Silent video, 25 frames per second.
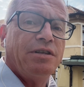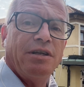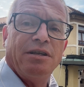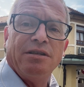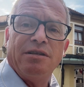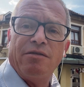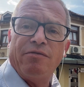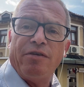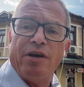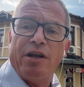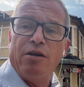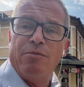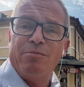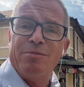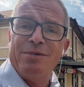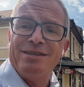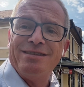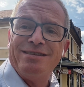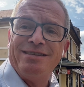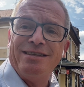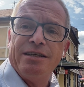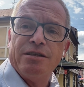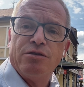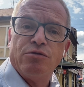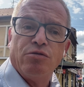the development
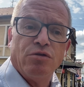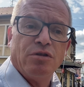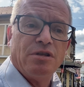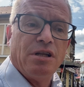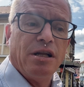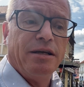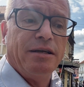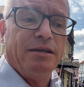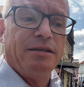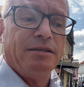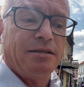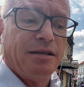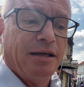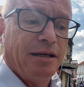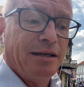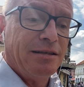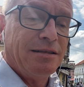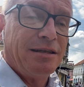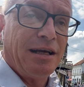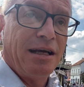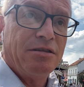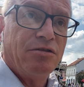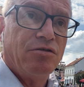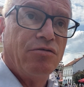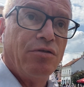here. Tuzla is an
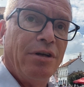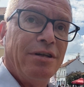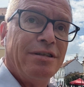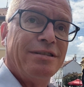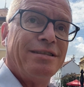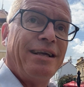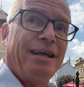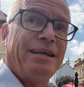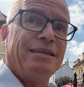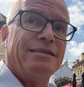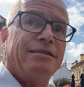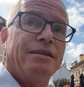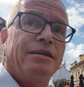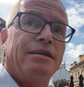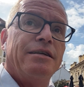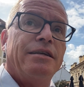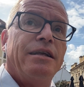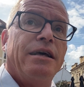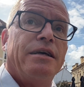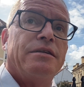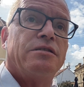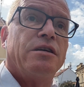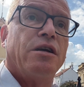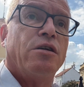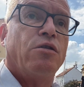industrial center. It
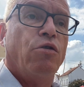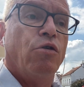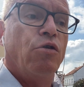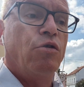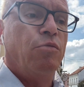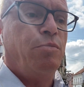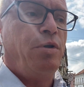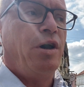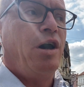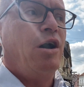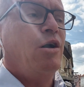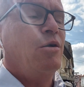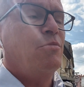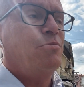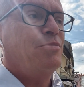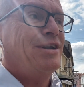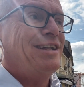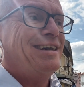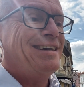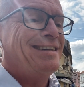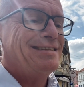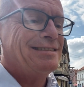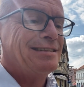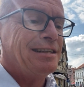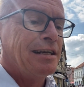has a coal power
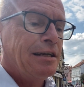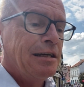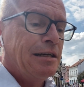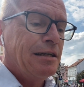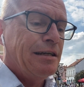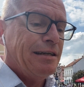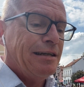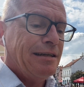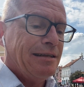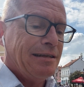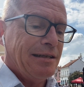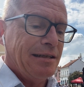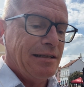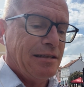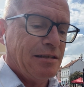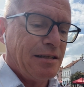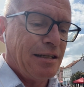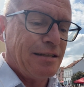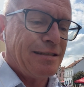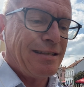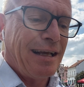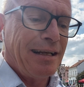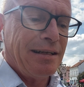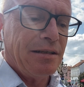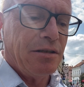plant. It is the
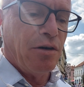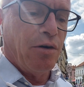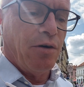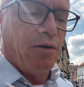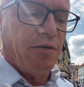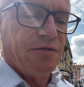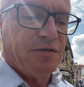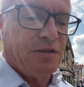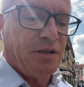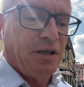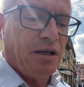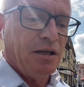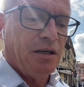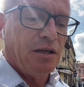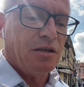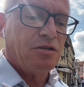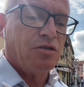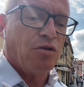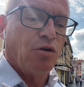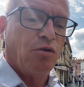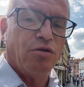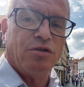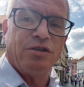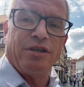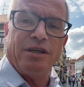center of the
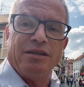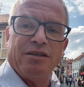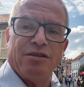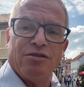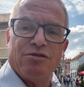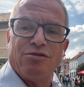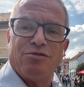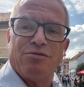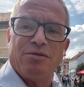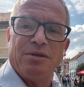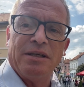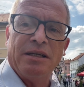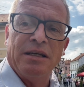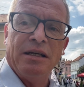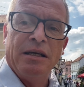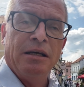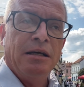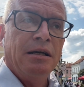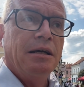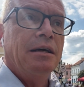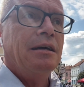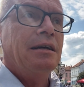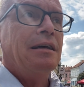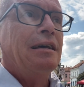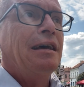salt industry,
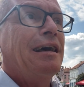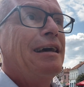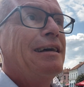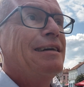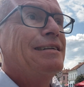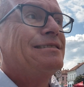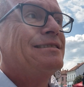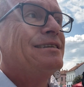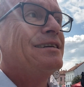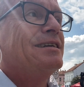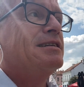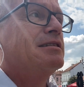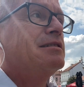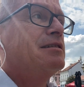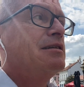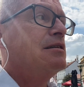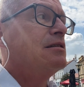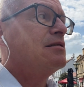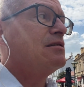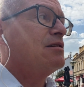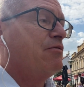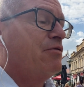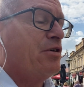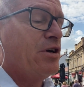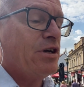and it
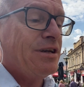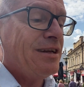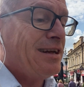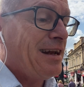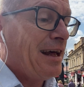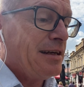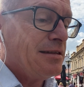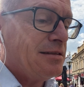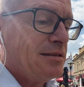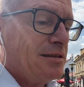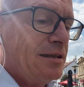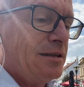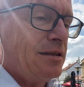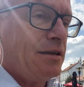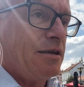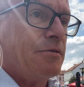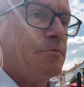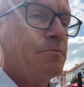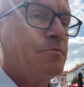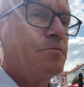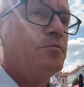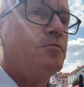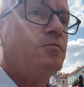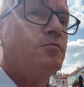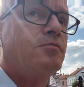is a very nice city.
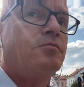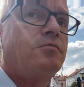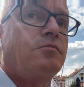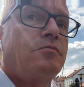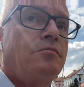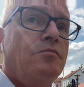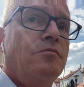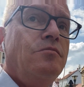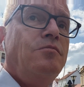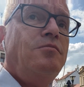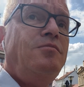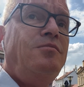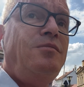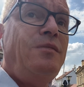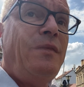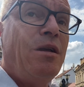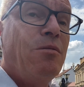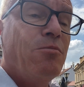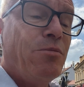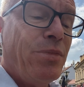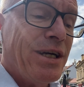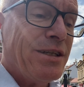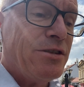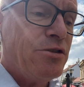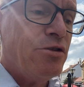
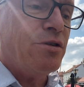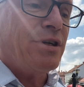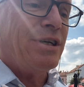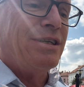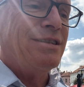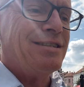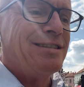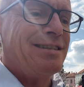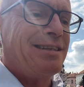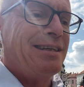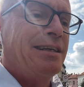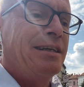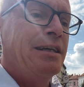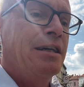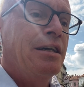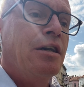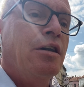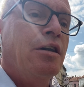But you can see,